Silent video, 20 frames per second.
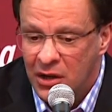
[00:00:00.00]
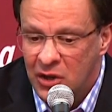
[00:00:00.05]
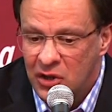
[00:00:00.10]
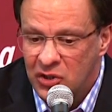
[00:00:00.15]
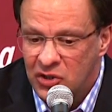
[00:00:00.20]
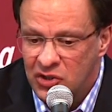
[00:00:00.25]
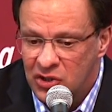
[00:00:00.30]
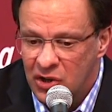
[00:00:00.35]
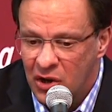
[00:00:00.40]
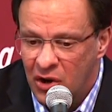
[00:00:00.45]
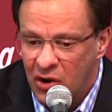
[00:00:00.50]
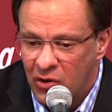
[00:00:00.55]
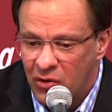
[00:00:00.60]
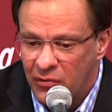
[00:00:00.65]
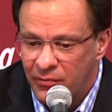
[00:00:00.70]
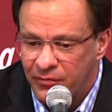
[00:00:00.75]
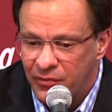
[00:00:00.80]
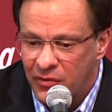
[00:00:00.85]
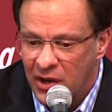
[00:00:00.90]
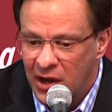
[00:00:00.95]

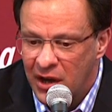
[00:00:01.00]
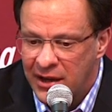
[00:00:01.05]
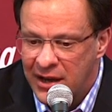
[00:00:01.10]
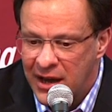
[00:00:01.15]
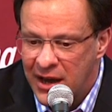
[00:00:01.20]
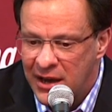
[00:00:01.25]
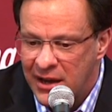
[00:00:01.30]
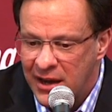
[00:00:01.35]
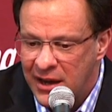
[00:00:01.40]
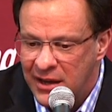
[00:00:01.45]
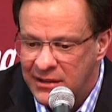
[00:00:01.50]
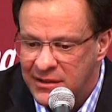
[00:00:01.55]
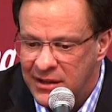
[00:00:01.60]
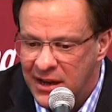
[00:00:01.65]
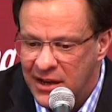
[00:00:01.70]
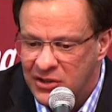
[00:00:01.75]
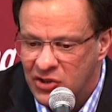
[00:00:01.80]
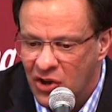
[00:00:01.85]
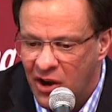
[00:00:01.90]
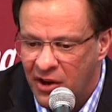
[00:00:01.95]
So, again,
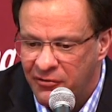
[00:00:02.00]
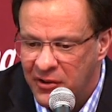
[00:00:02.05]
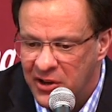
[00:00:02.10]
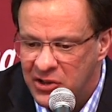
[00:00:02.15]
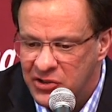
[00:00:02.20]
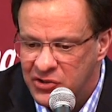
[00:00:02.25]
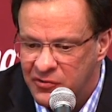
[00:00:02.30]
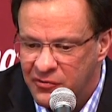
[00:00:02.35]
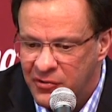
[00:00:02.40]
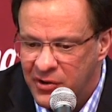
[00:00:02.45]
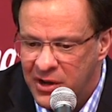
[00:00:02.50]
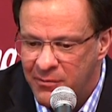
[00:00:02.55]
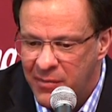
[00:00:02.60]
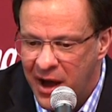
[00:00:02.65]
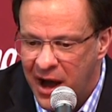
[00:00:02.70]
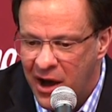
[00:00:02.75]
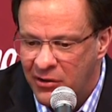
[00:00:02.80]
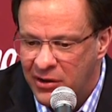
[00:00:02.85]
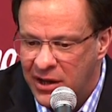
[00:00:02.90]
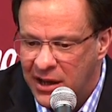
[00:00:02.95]
it's offensive
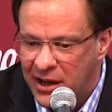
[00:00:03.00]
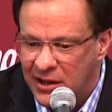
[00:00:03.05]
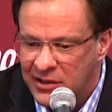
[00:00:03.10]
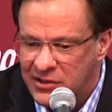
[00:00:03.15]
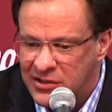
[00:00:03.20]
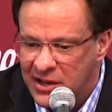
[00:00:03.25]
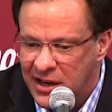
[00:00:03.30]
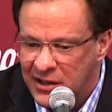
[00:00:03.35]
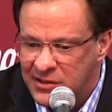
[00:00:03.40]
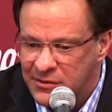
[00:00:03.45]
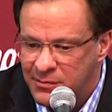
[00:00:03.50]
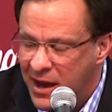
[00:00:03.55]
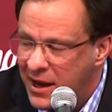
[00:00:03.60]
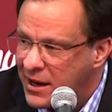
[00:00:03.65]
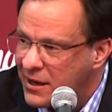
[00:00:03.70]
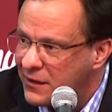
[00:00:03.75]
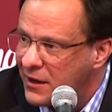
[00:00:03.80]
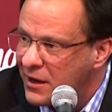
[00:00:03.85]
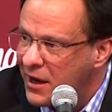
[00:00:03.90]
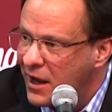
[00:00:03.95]
rebounding. It's
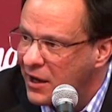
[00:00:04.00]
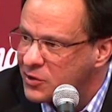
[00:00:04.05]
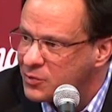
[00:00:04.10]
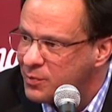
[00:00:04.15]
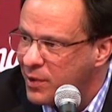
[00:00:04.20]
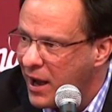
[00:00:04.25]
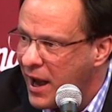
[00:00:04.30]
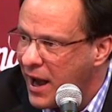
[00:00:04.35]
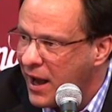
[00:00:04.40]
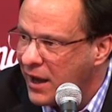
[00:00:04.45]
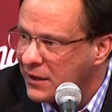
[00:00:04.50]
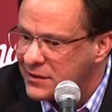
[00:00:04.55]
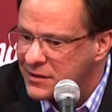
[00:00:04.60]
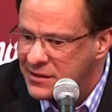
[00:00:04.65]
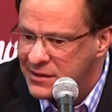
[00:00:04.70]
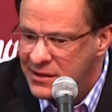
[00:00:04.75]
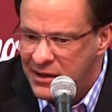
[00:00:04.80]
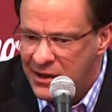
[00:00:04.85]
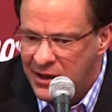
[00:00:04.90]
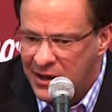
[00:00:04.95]
making the next
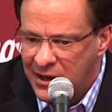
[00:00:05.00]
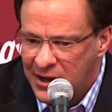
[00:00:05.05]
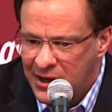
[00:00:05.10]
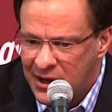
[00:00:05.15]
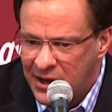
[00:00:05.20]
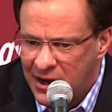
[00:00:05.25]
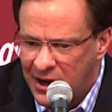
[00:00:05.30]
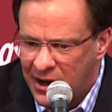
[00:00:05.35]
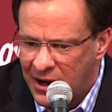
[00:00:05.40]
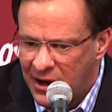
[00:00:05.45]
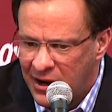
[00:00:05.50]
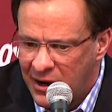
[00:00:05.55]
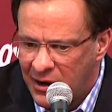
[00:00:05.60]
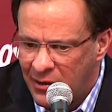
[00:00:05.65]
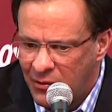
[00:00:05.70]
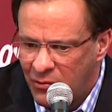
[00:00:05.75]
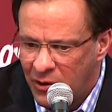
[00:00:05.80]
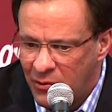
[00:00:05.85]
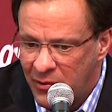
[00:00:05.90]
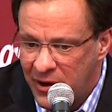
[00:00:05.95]
pass.
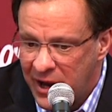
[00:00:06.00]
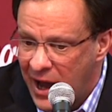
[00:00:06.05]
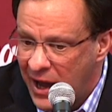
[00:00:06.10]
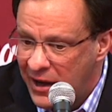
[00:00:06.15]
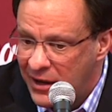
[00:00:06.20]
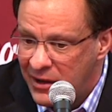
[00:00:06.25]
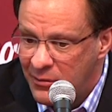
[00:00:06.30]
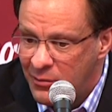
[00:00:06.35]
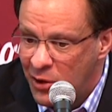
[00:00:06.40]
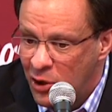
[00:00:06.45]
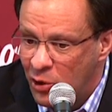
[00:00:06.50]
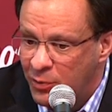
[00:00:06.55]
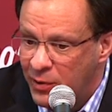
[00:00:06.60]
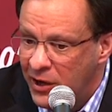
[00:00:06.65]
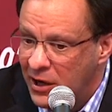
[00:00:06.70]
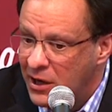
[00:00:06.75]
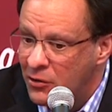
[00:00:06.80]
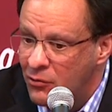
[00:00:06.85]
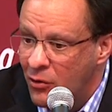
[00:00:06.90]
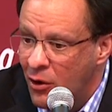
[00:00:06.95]
When we got in the middle
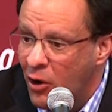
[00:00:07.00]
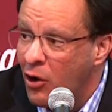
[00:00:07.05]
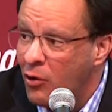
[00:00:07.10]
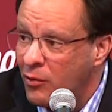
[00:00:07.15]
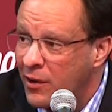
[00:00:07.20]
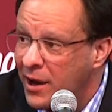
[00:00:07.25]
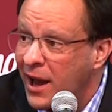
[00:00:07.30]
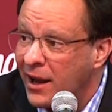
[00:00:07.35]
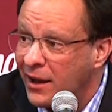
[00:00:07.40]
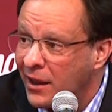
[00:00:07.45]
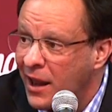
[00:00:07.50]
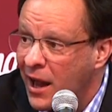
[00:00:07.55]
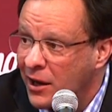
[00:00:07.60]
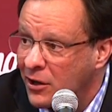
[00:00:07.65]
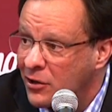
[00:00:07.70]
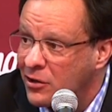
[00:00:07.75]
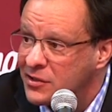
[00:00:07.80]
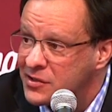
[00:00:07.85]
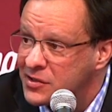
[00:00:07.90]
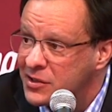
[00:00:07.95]
pick and roll, we got a lot
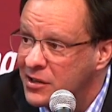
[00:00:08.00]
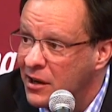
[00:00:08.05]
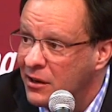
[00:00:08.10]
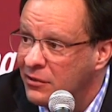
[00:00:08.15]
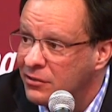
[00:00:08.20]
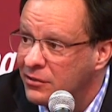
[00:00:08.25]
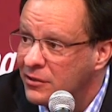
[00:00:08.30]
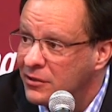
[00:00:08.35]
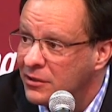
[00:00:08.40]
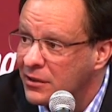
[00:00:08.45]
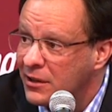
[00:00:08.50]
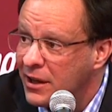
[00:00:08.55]
of good stuff.